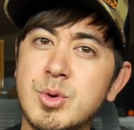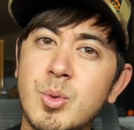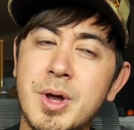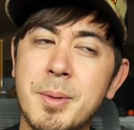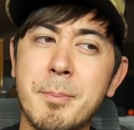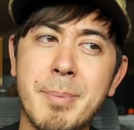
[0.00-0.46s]
you
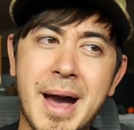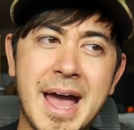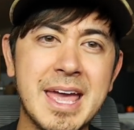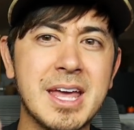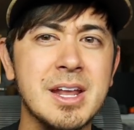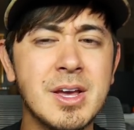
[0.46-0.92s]
want to
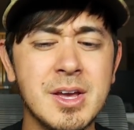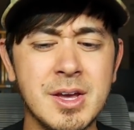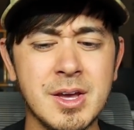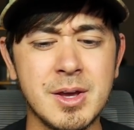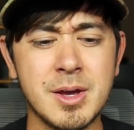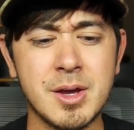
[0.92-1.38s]
buy it,
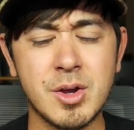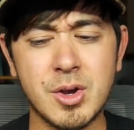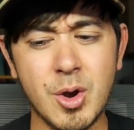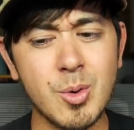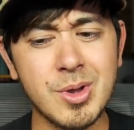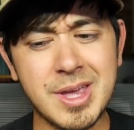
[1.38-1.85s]

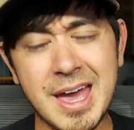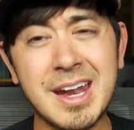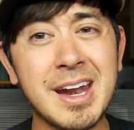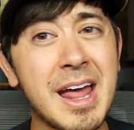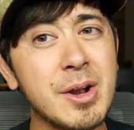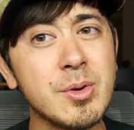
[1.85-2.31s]
go get
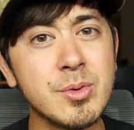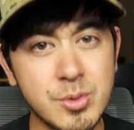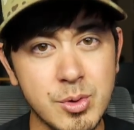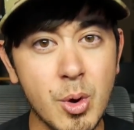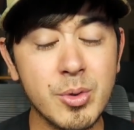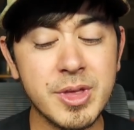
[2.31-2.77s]
it. I
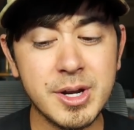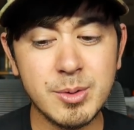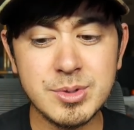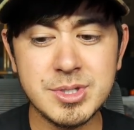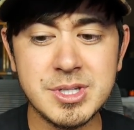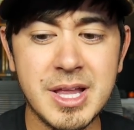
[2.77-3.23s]
don't know that it
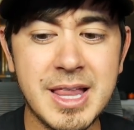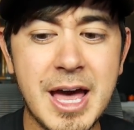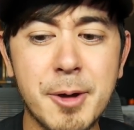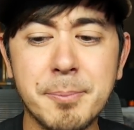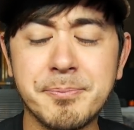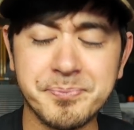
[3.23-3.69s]
will sell
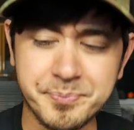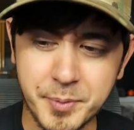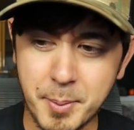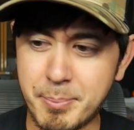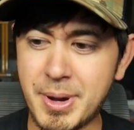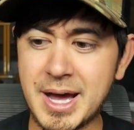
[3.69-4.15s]
out,
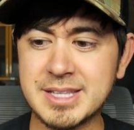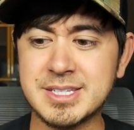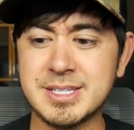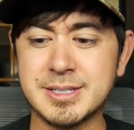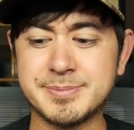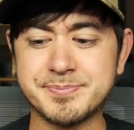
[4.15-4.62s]

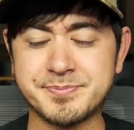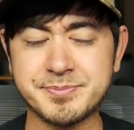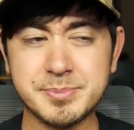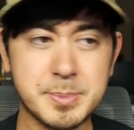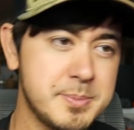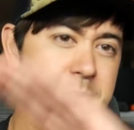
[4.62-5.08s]
but
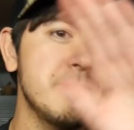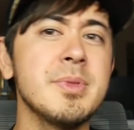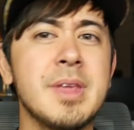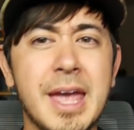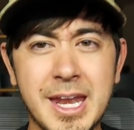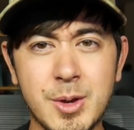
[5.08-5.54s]

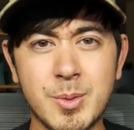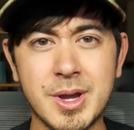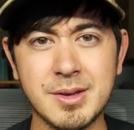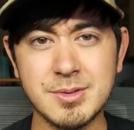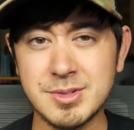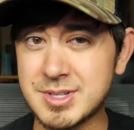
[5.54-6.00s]

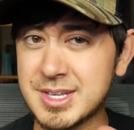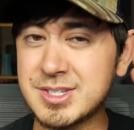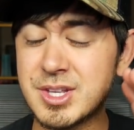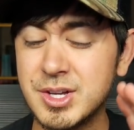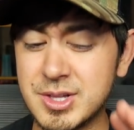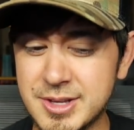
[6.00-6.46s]
anyway, so that's
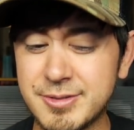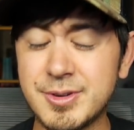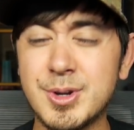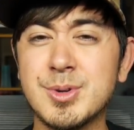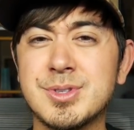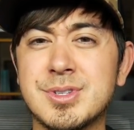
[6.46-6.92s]
the cliff
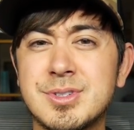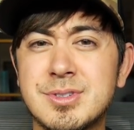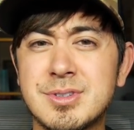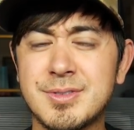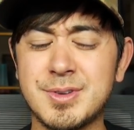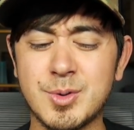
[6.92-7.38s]

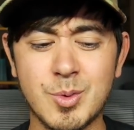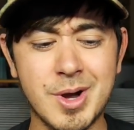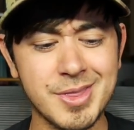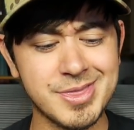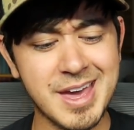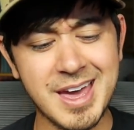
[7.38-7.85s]
notes. If you
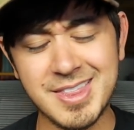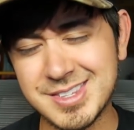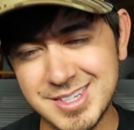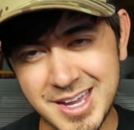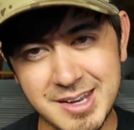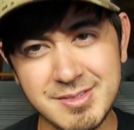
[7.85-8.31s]
want that,
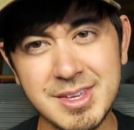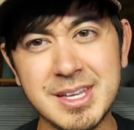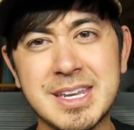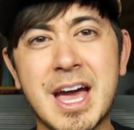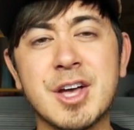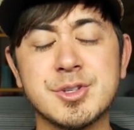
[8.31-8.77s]
that's kind of the
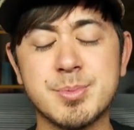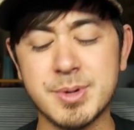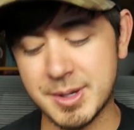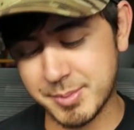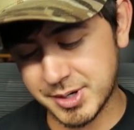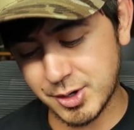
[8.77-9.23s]

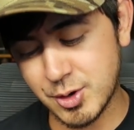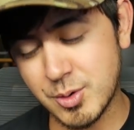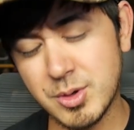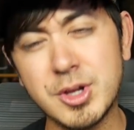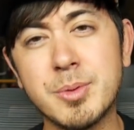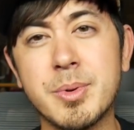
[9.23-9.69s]
announcement. I'm going to go
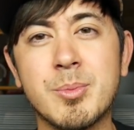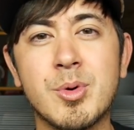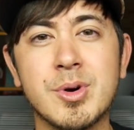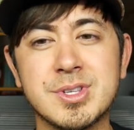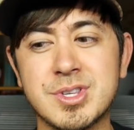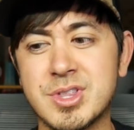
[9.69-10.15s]
a little bit
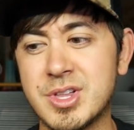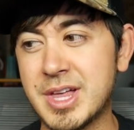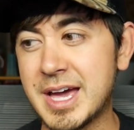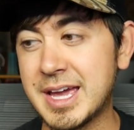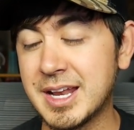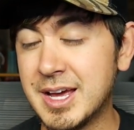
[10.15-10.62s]
more into the
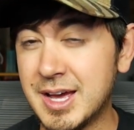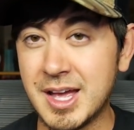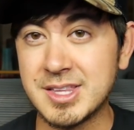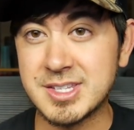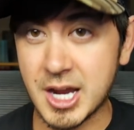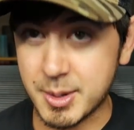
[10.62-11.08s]
light,
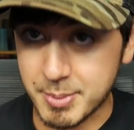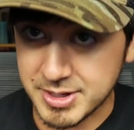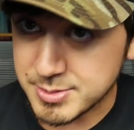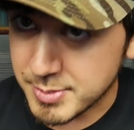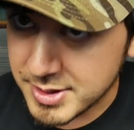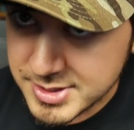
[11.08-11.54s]
talk about
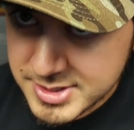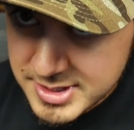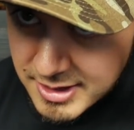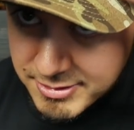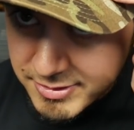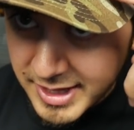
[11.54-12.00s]
some other
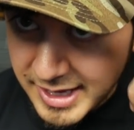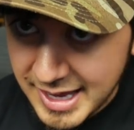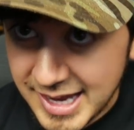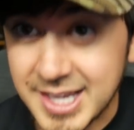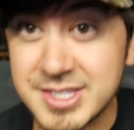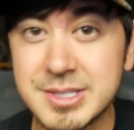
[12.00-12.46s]
stuff like
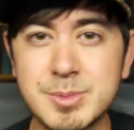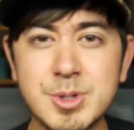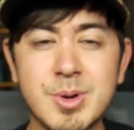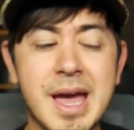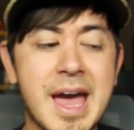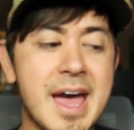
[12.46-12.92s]
I got some
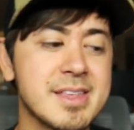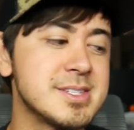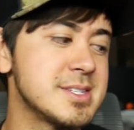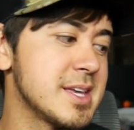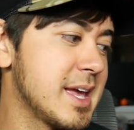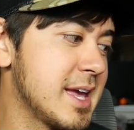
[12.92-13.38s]
new
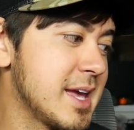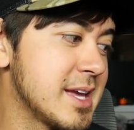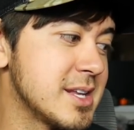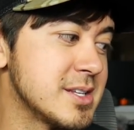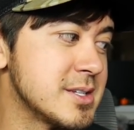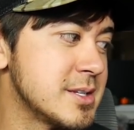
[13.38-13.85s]
hats
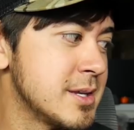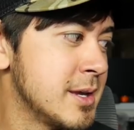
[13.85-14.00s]
and